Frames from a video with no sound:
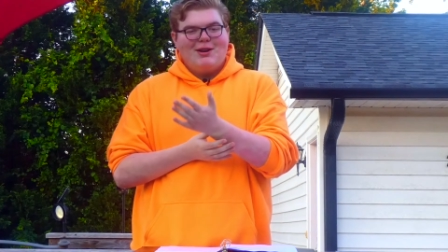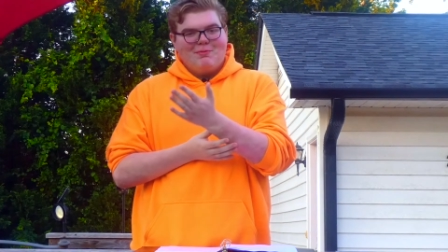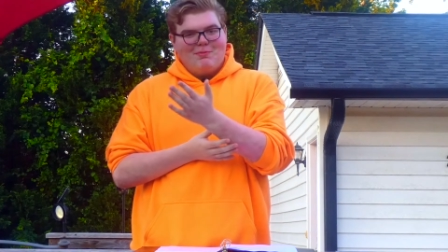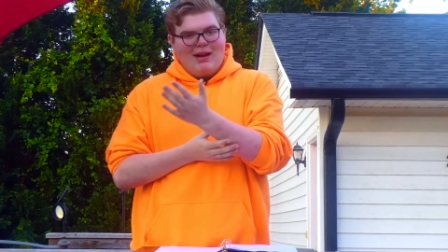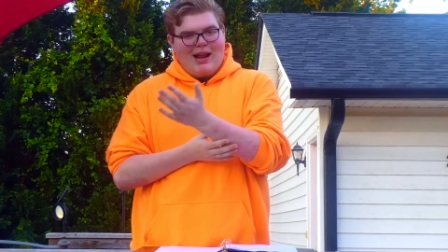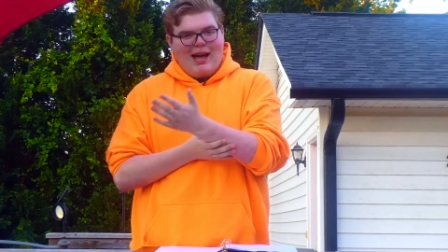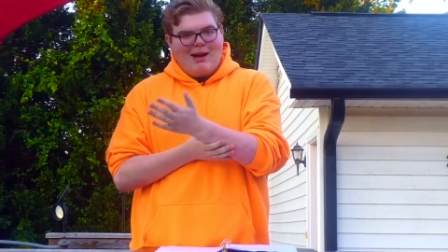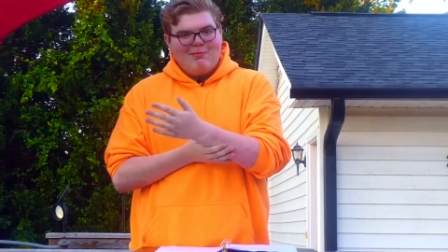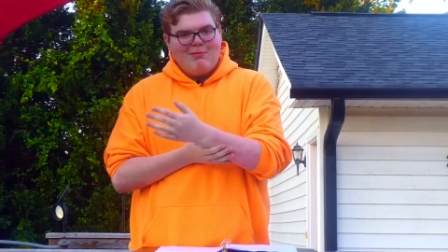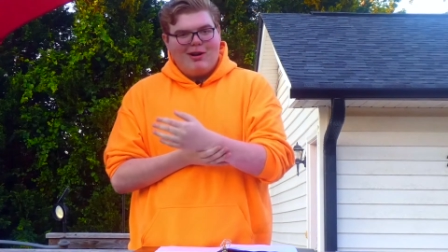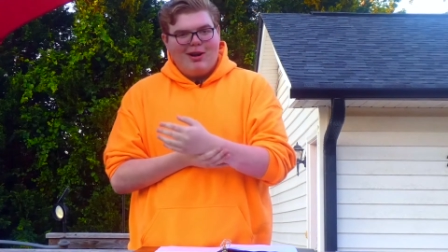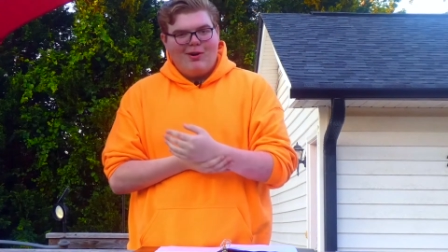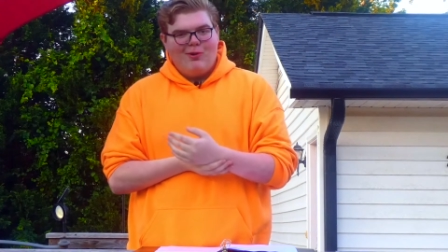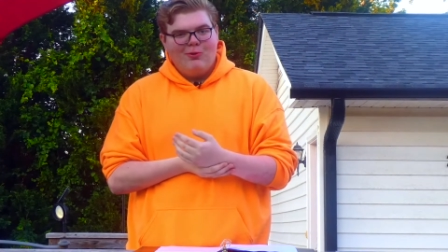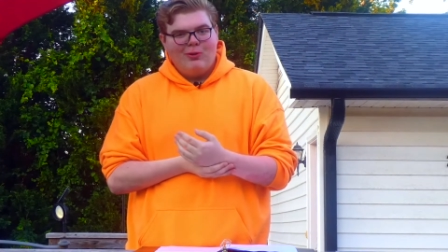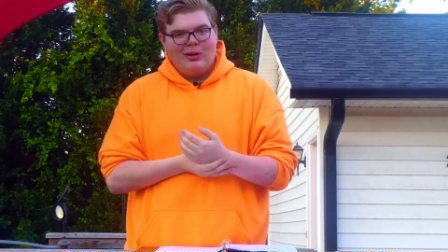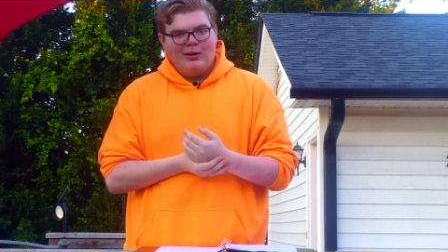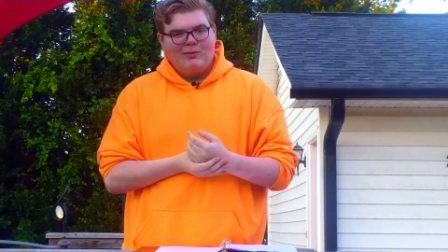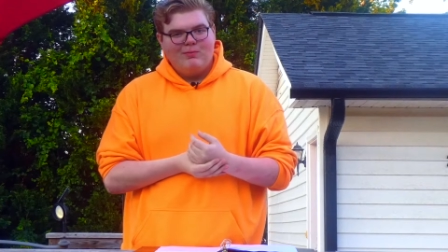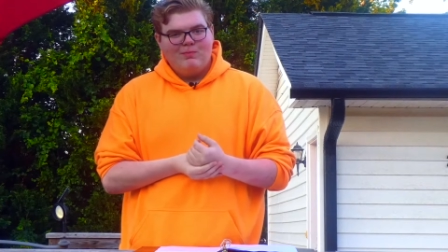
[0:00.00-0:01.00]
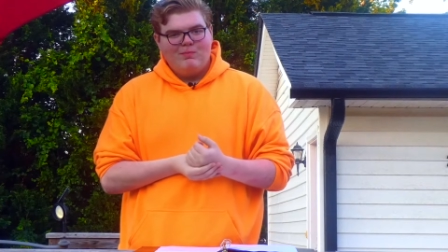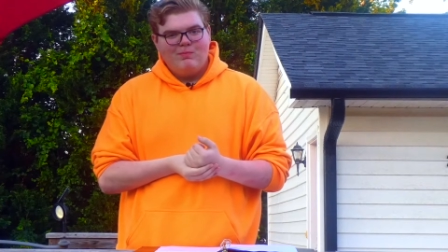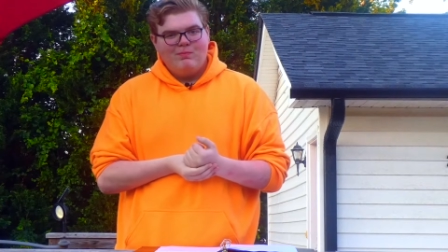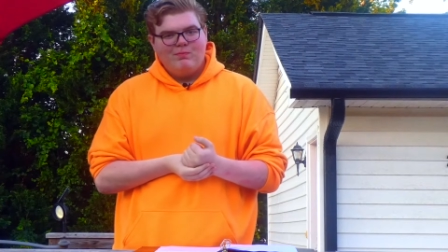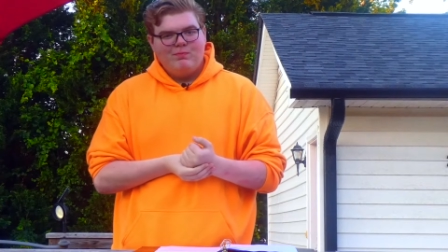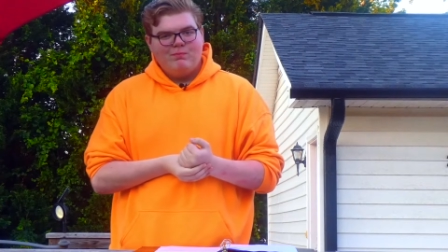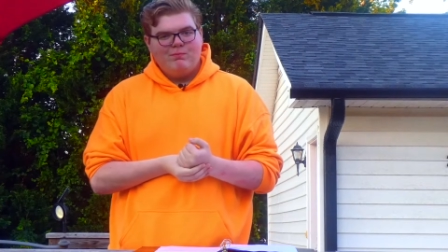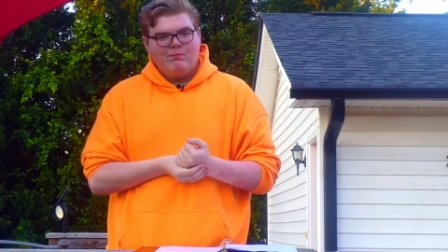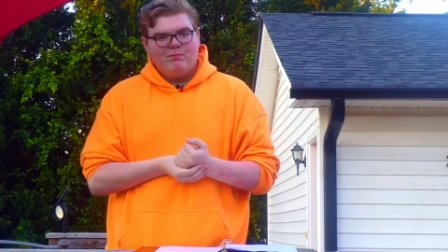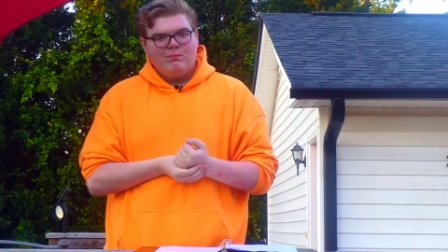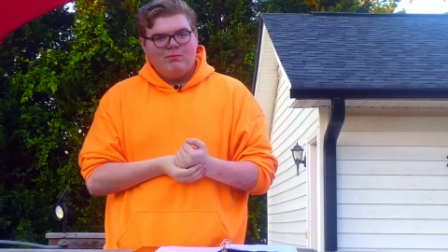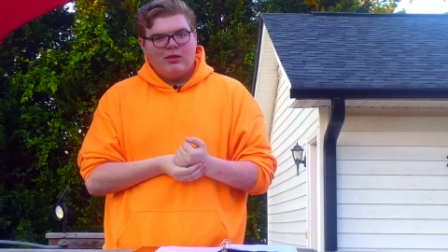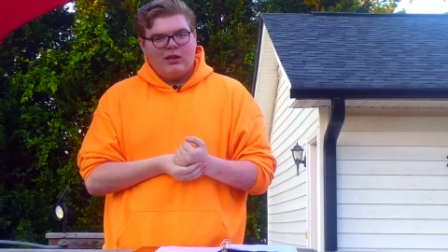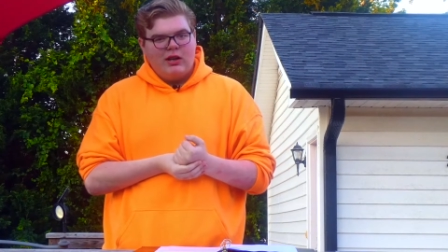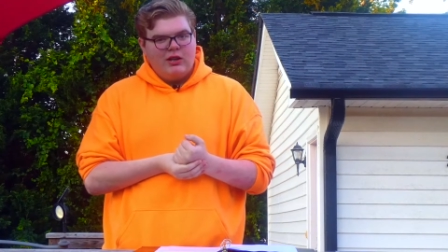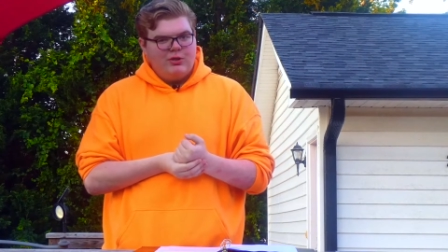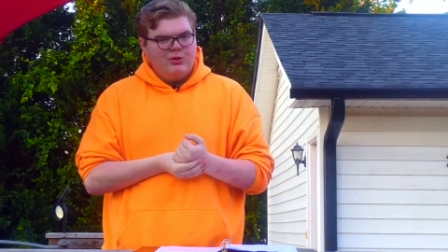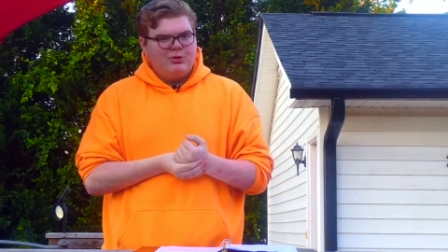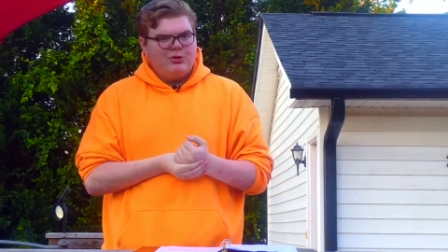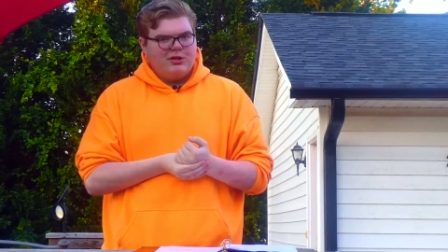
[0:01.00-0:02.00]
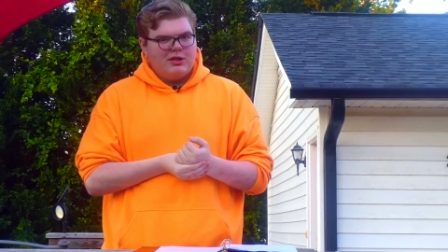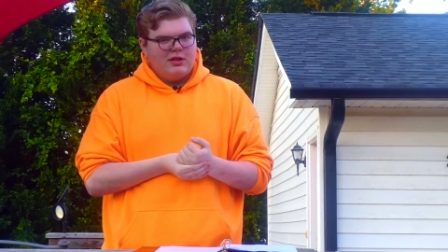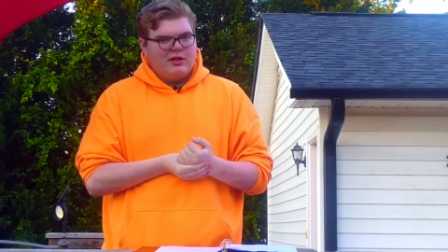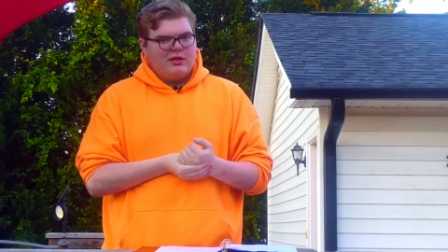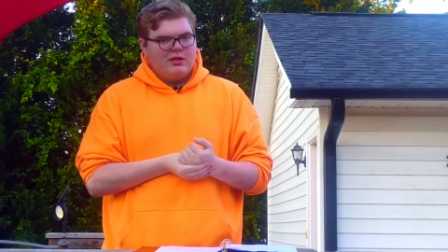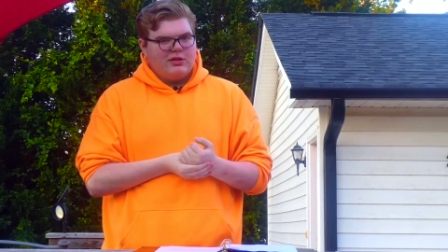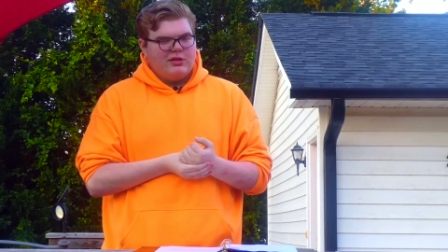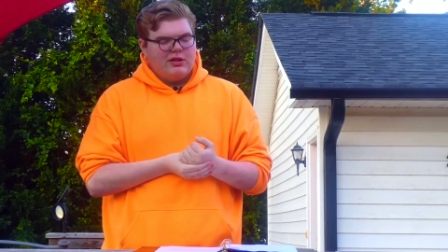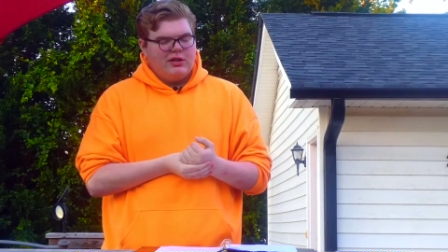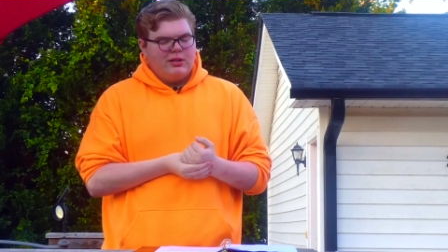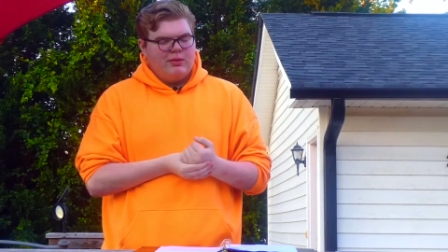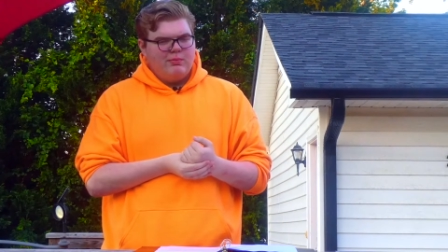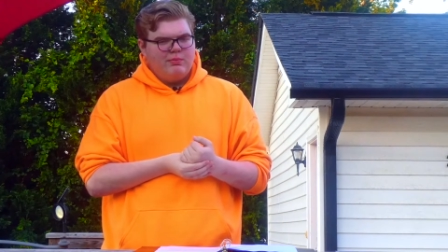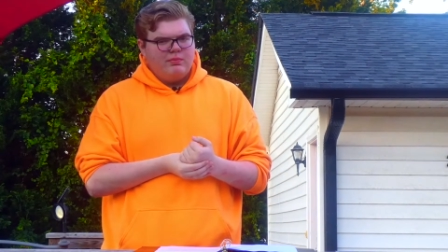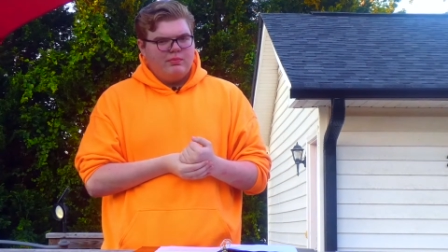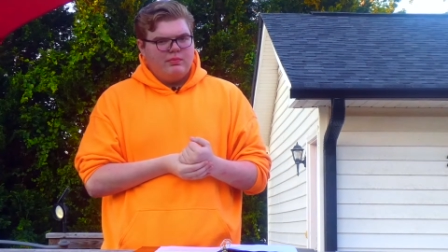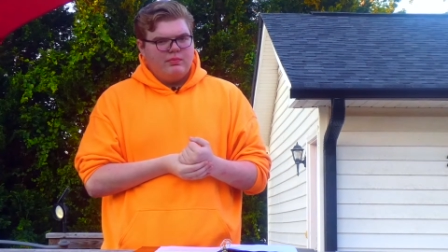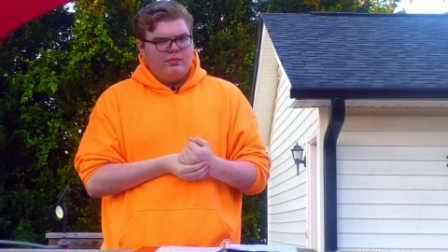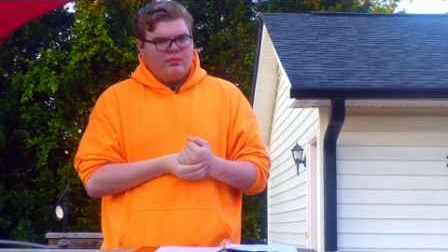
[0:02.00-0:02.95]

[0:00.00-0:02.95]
but I'm going. Can you say the same?